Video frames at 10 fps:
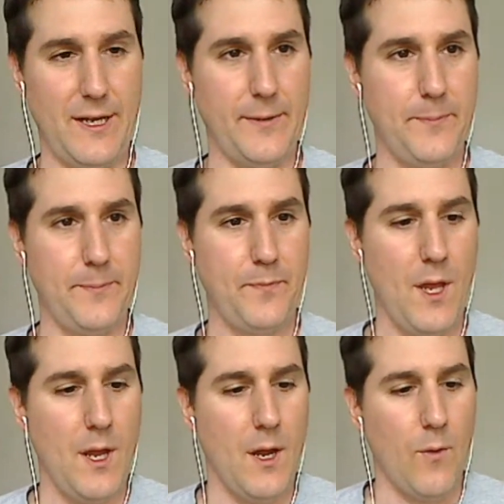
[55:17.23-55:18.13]
Yeah.
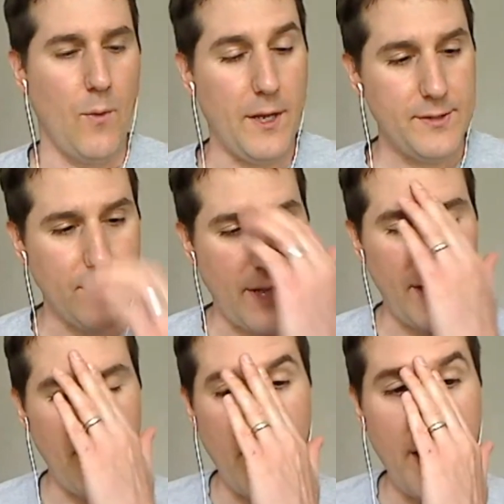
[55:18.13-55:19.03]
Well, so
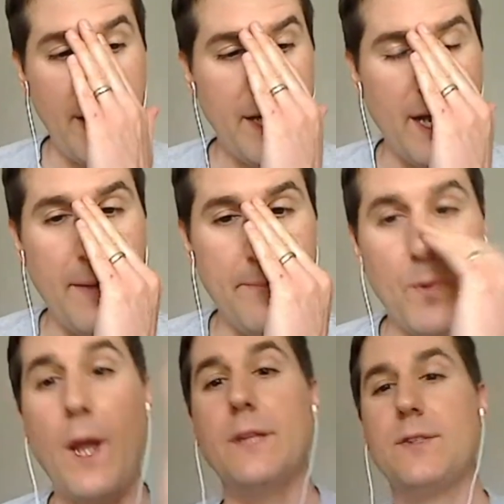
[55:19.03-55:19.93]
anyway,
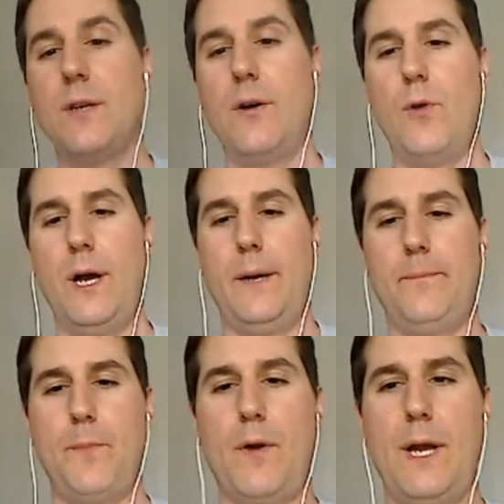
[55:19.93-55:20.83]
right. So
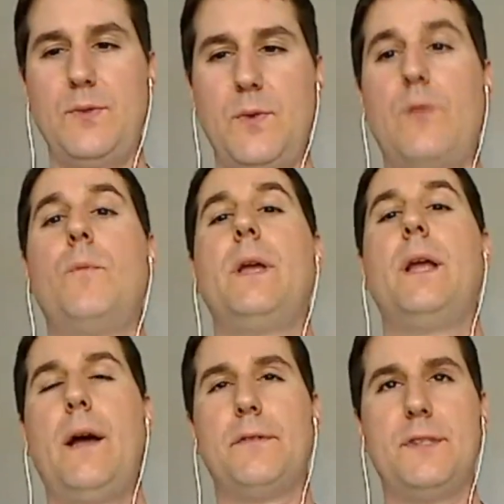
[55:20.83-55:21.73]
our next one, and we'll be
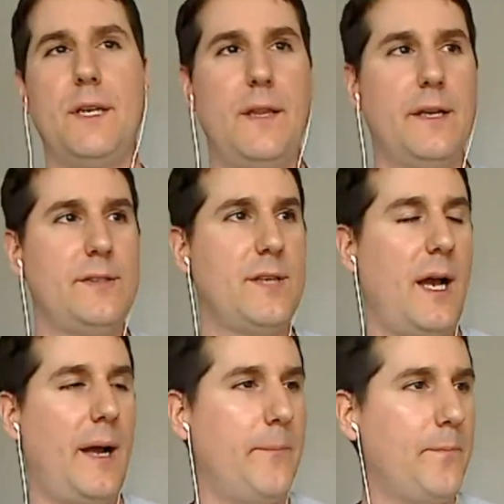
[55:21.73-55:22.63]
announcing this.
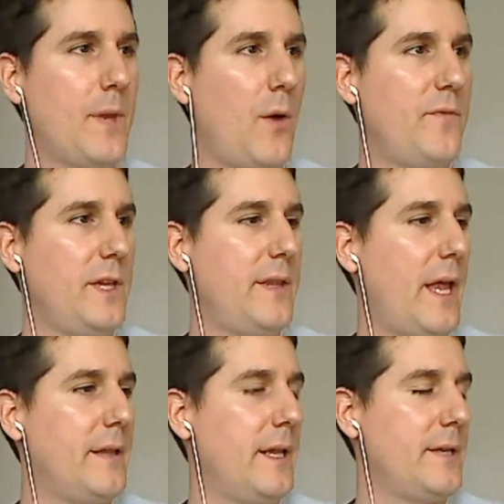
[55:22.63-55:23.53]
Hopefully
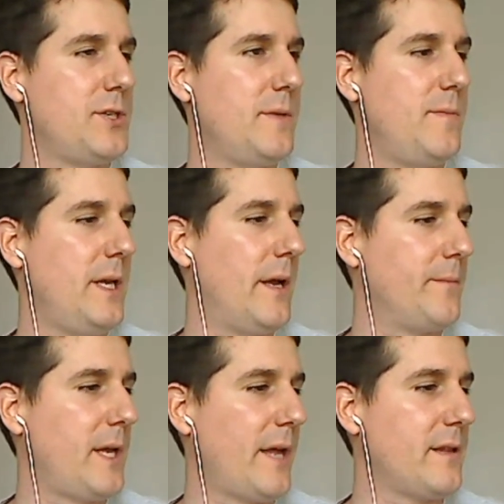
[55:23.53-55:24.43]
that should be
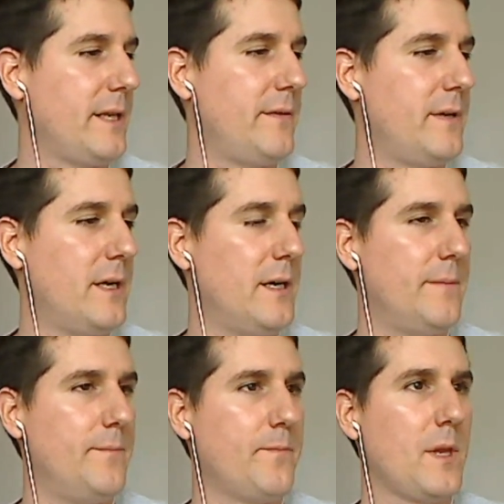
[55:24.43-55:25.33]
Kathleen
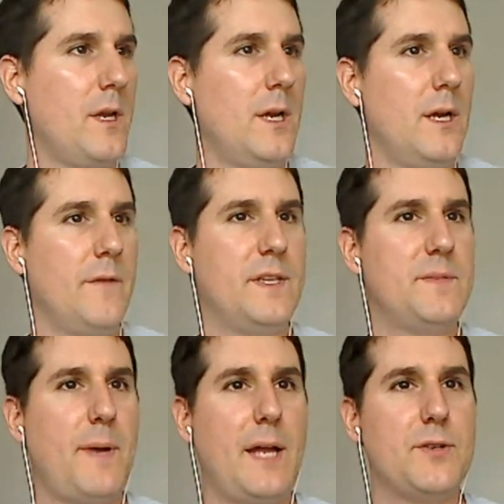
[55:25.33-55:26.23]

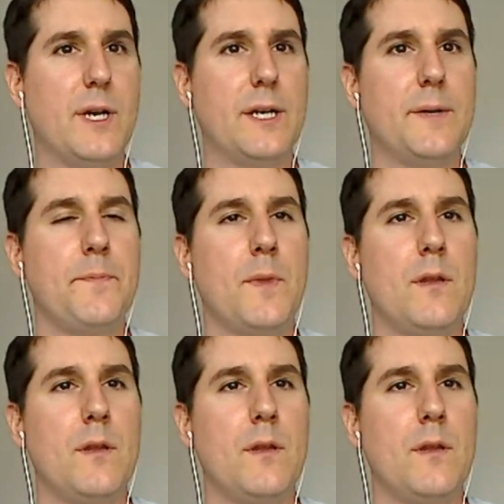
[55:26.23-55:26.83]
Fitzpatrick.